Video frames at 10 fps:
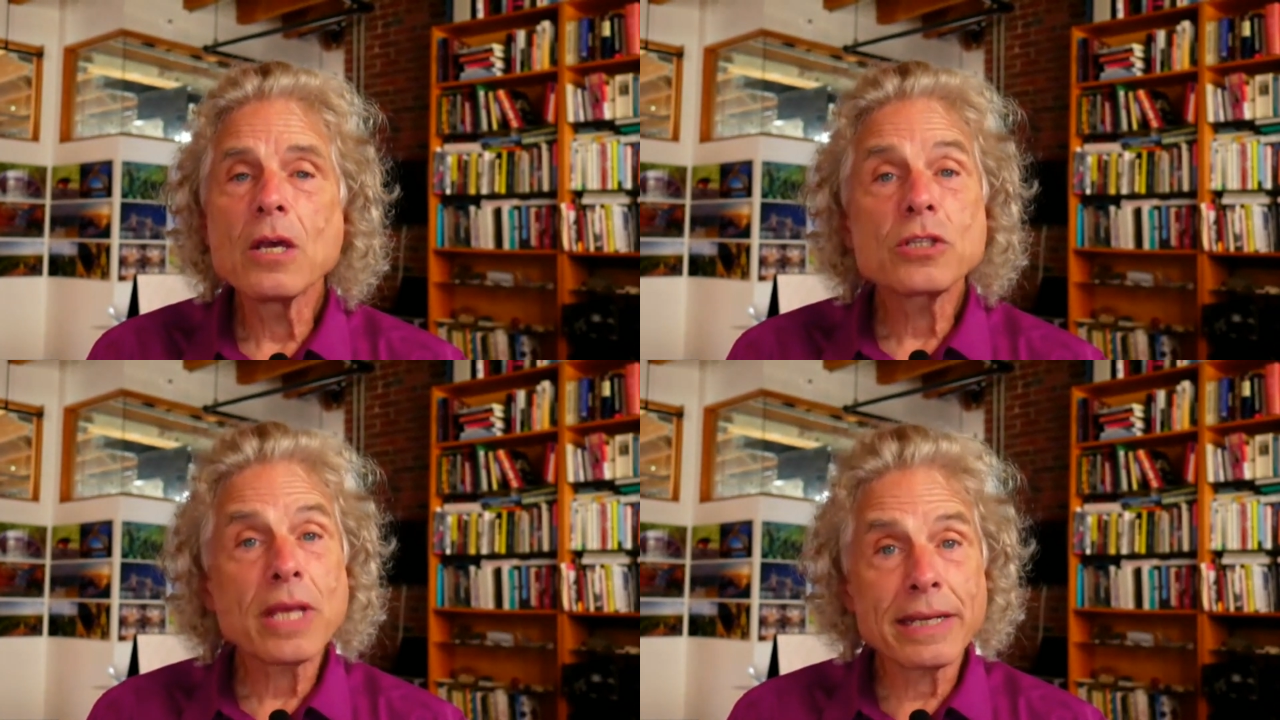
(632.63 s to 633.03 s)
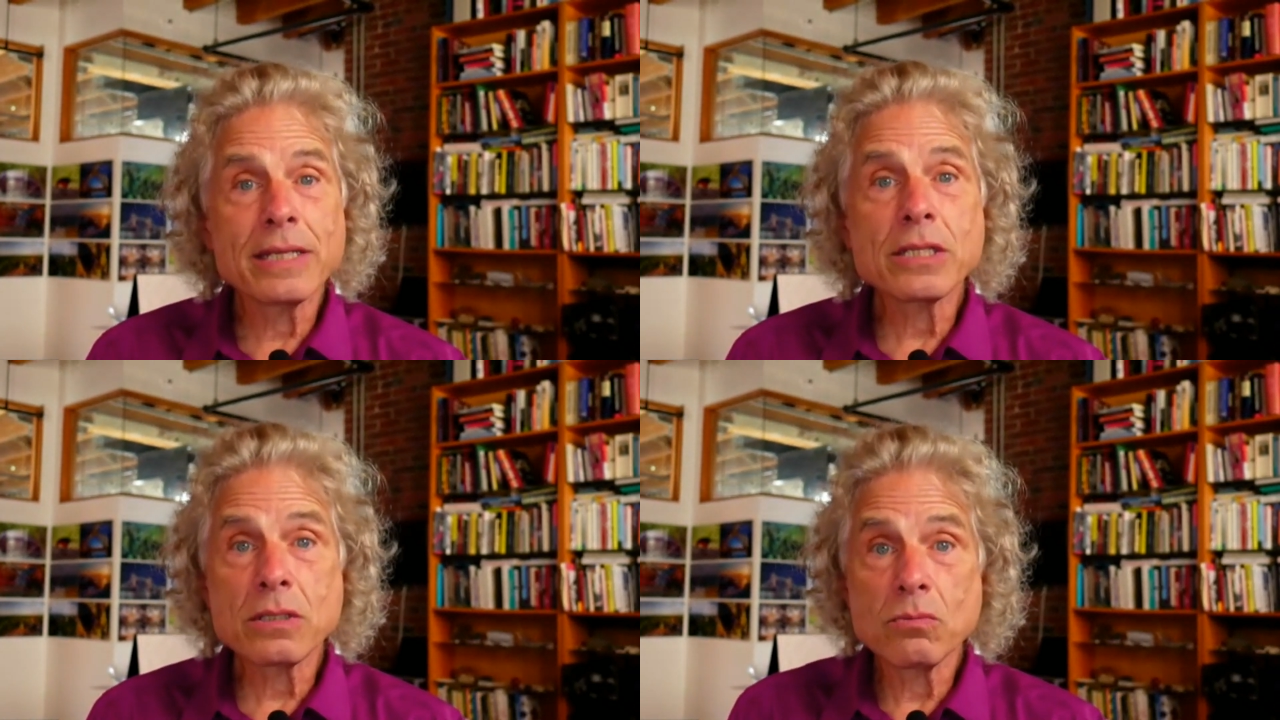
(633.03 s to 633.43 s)
So that
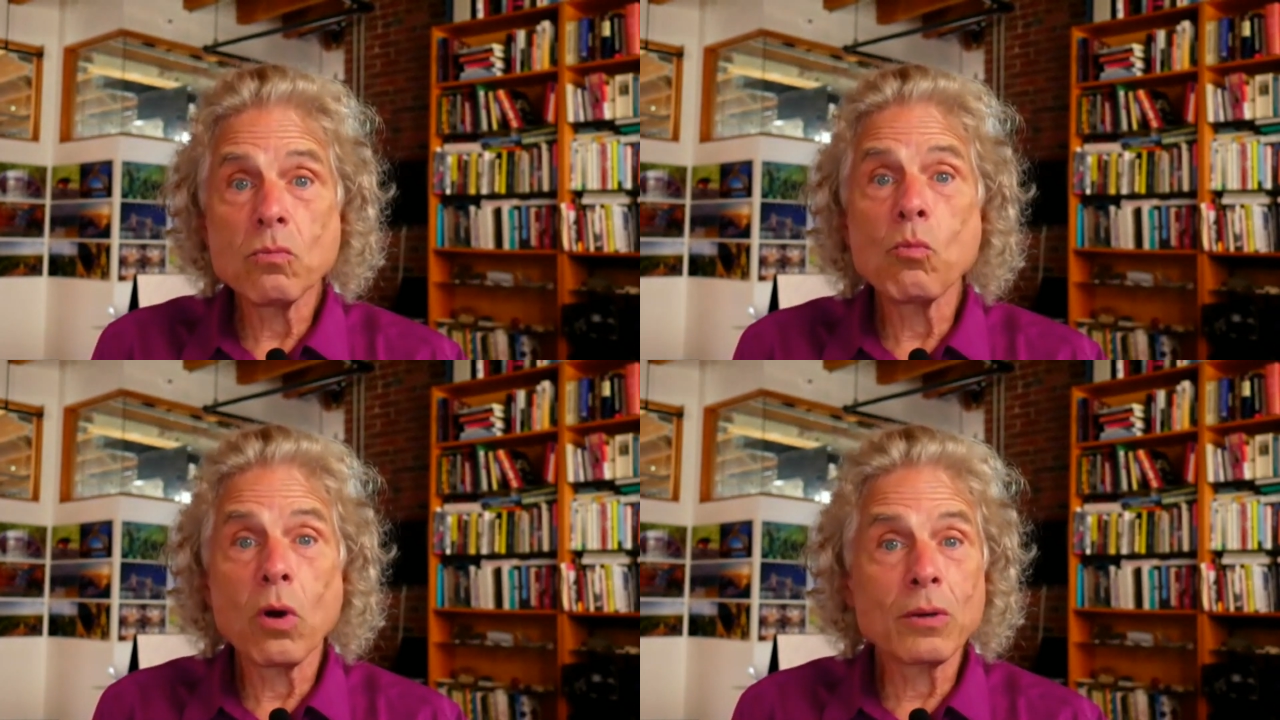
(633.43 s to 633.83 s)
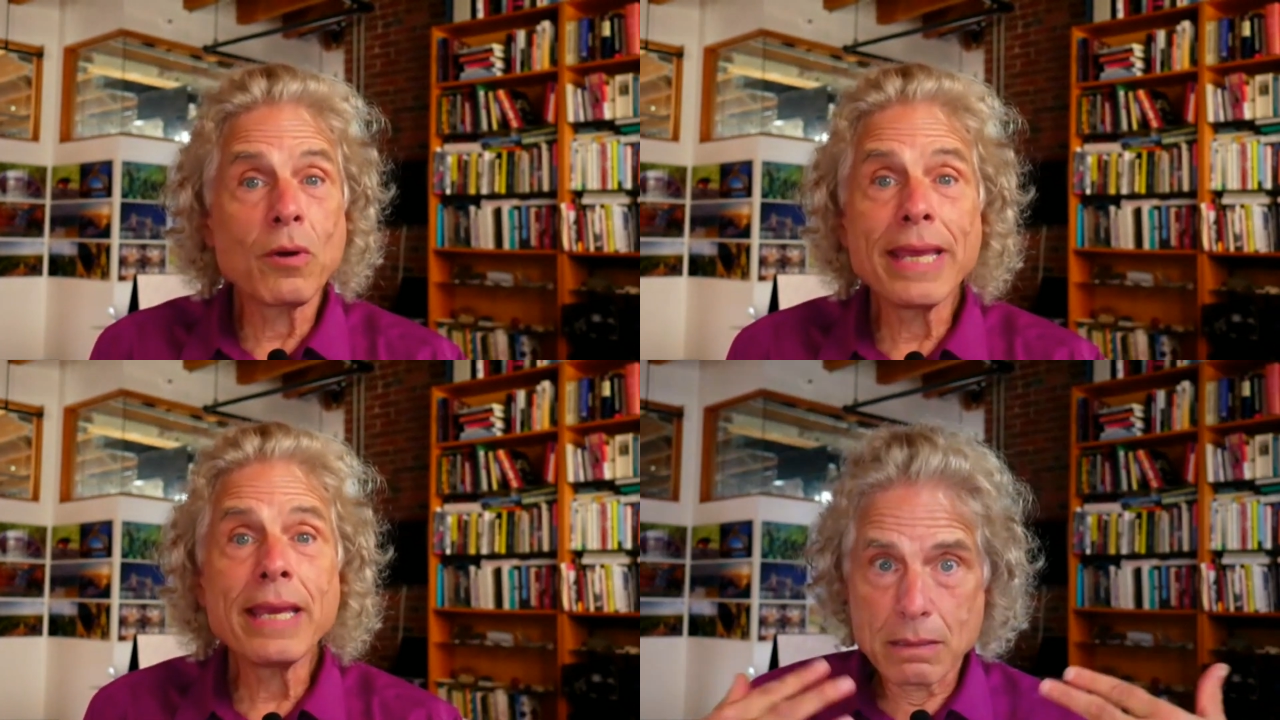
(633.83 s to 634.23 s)
is one
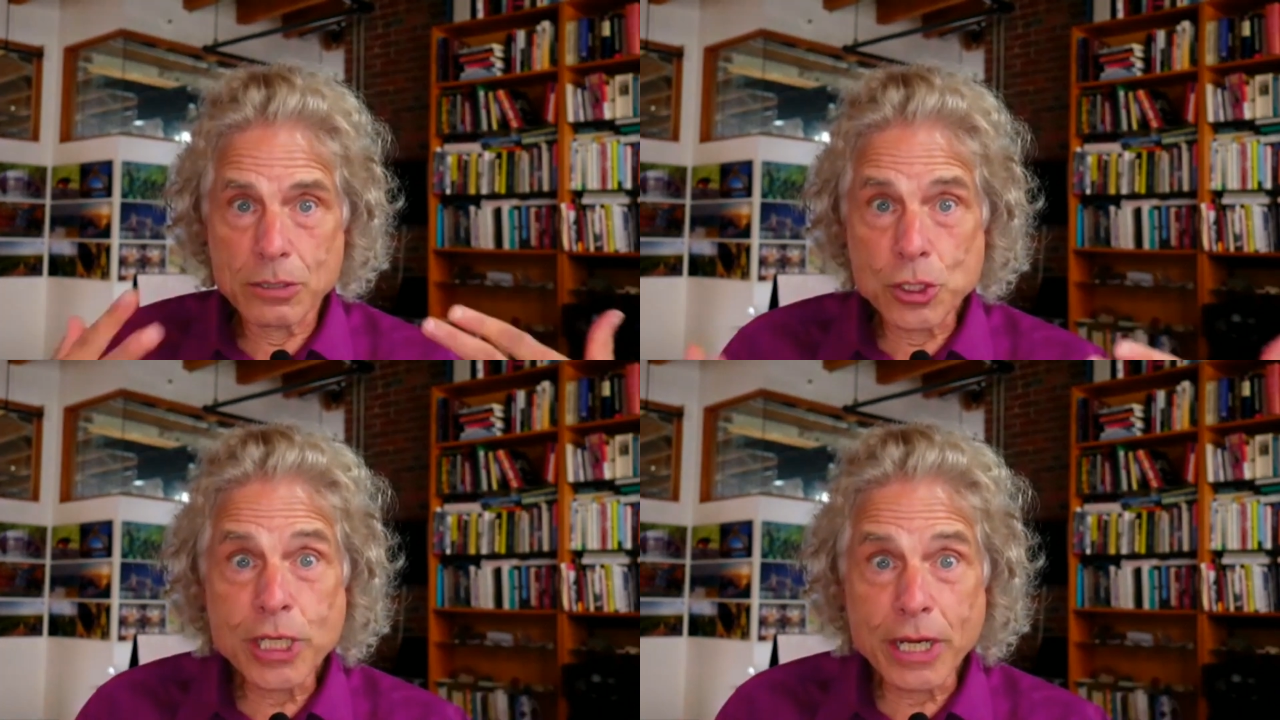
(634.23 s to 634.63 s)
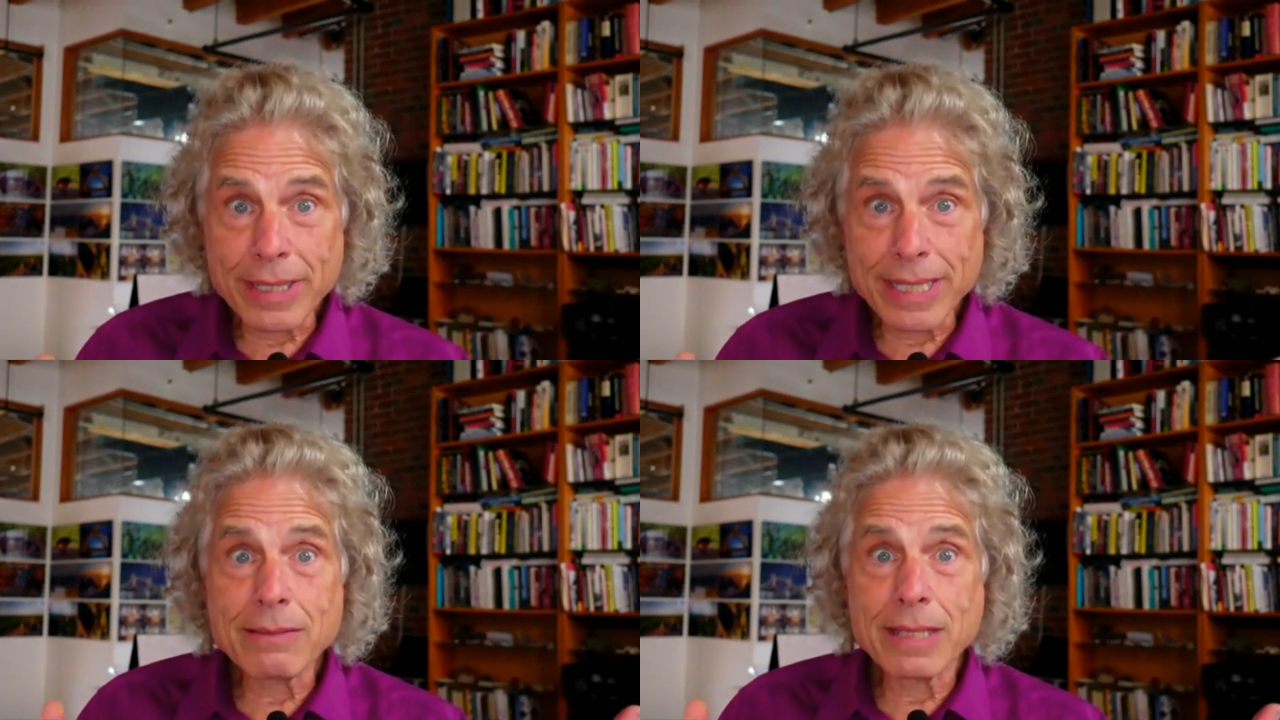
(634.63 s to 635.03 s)
way sharing